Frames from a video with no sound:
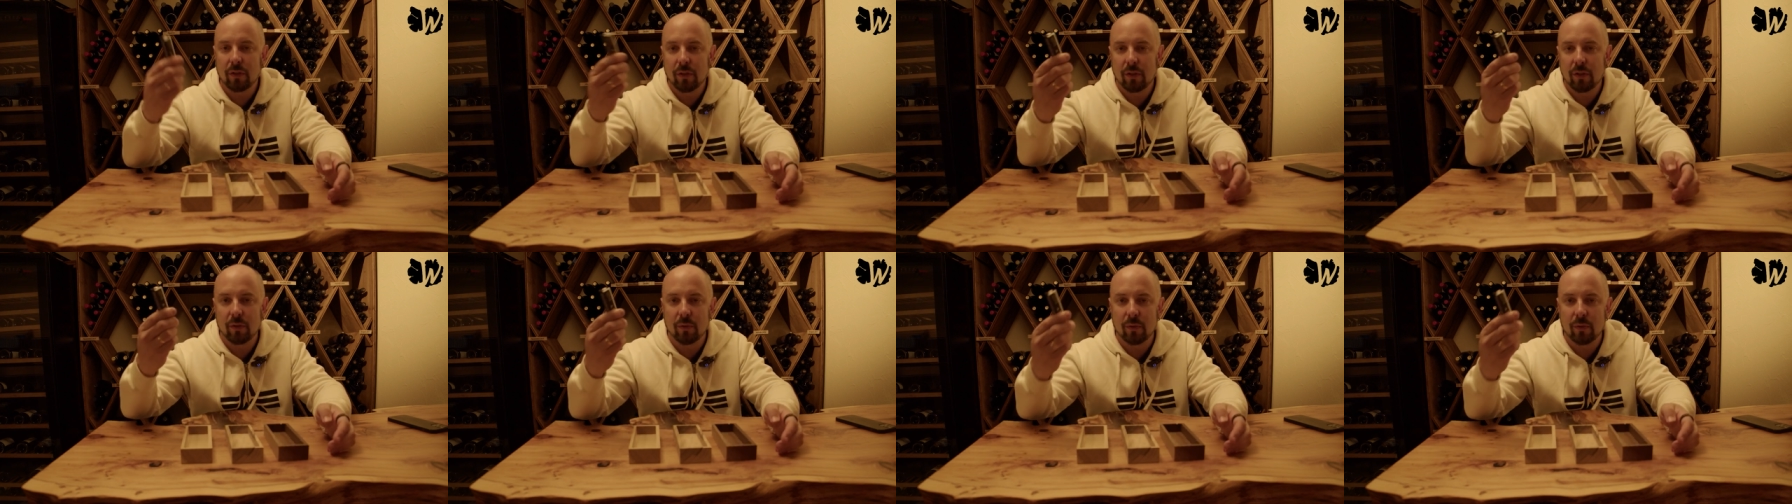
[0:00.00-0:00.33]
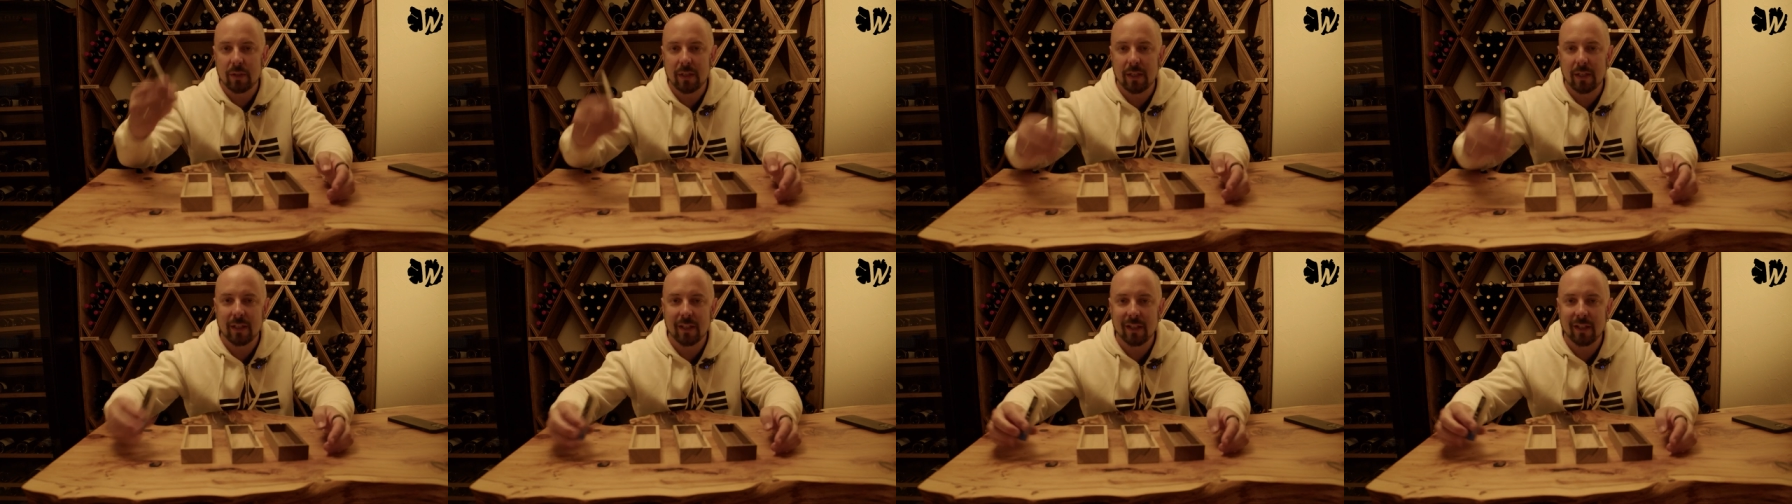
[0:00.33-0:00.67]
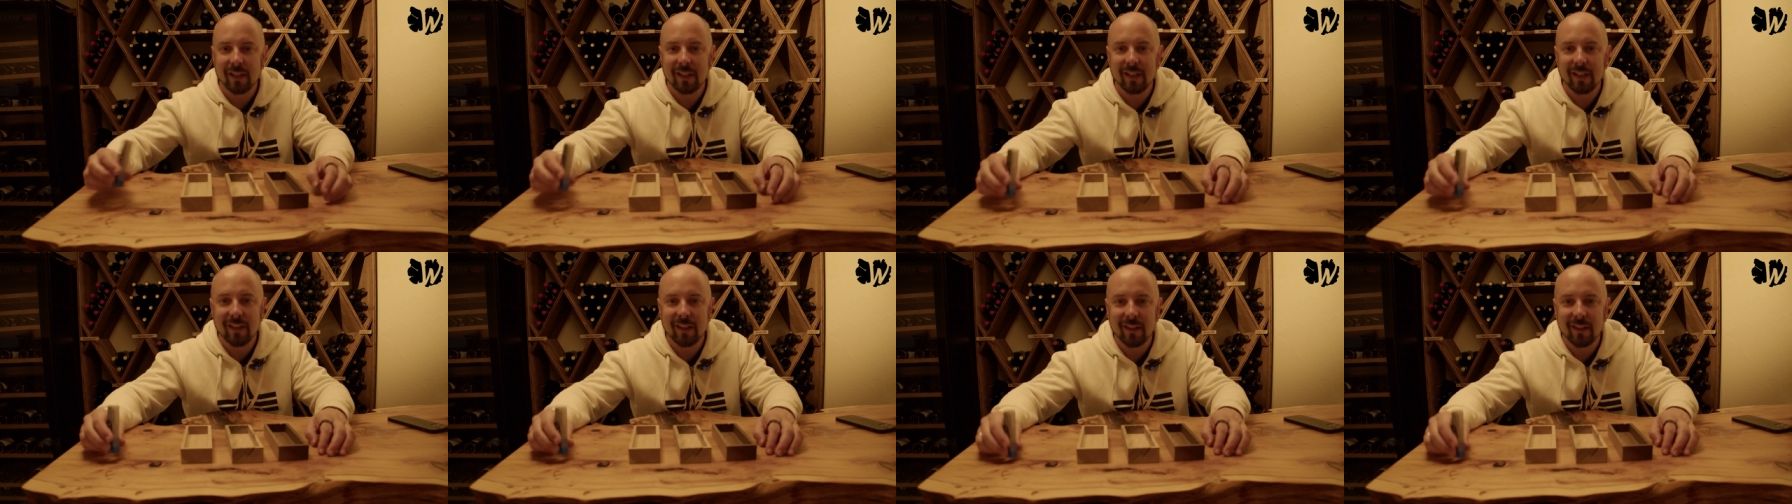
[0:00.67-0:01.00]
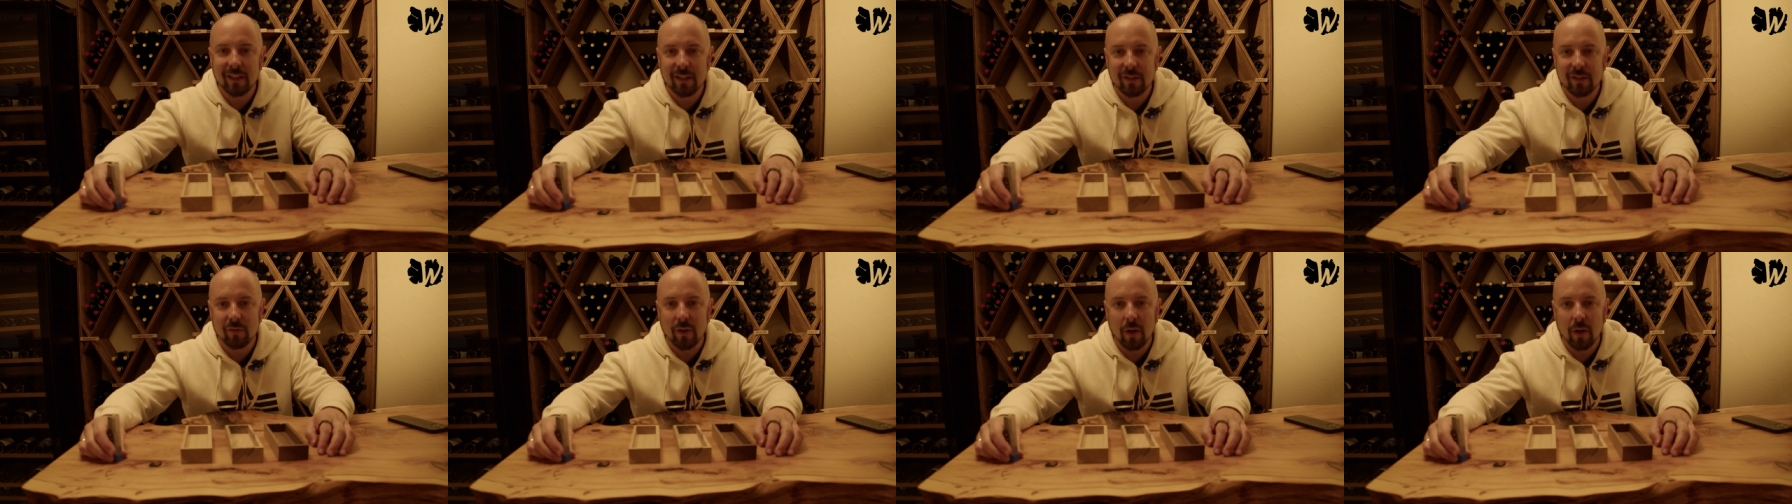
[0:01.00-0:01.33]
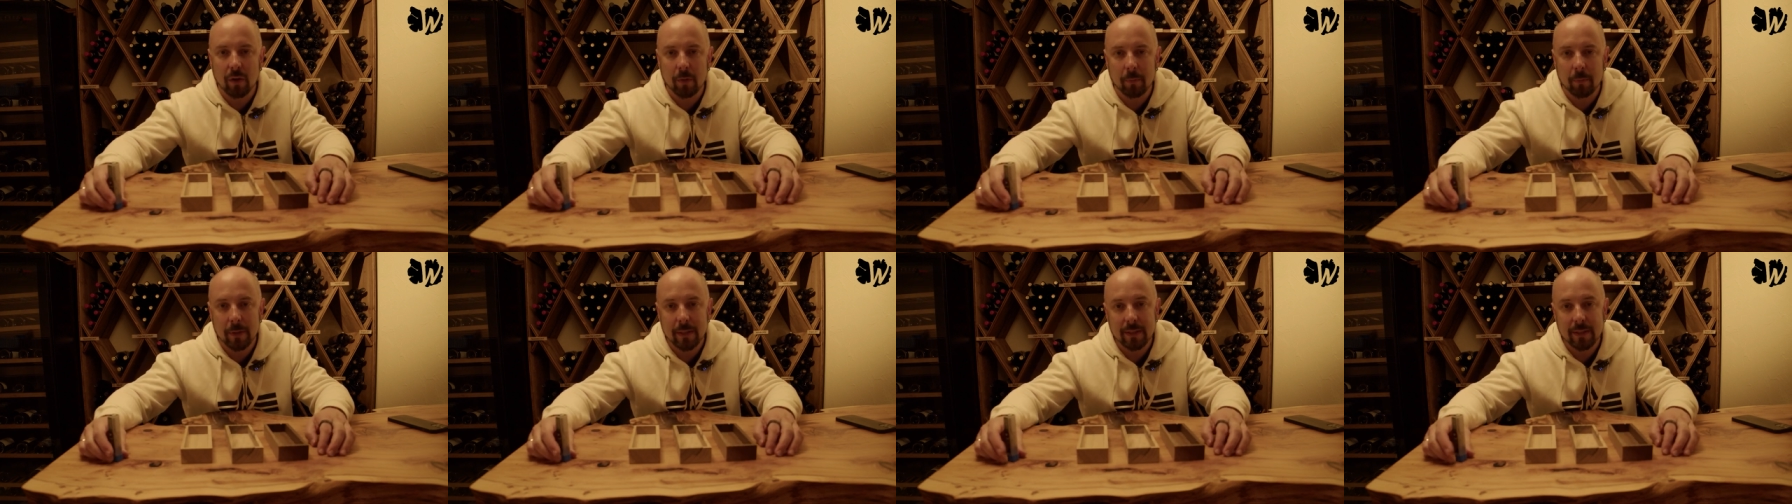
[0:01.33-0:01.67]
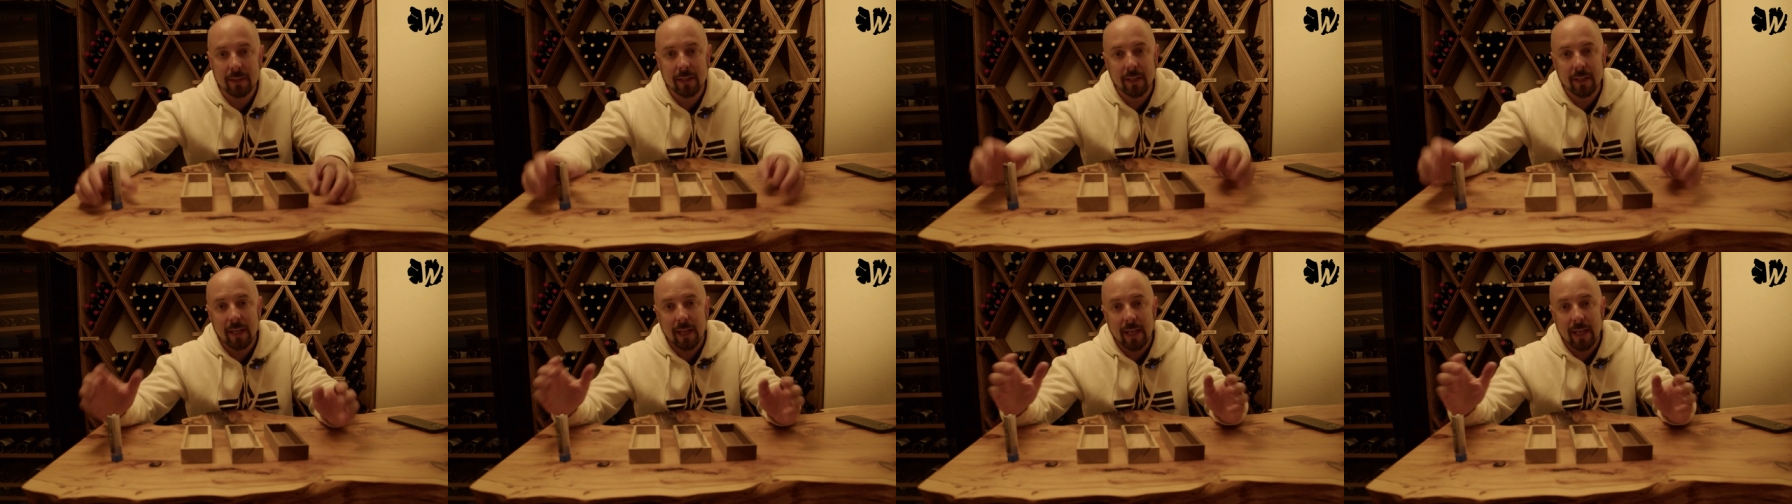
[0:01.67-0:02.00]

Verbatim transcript: using this router bit.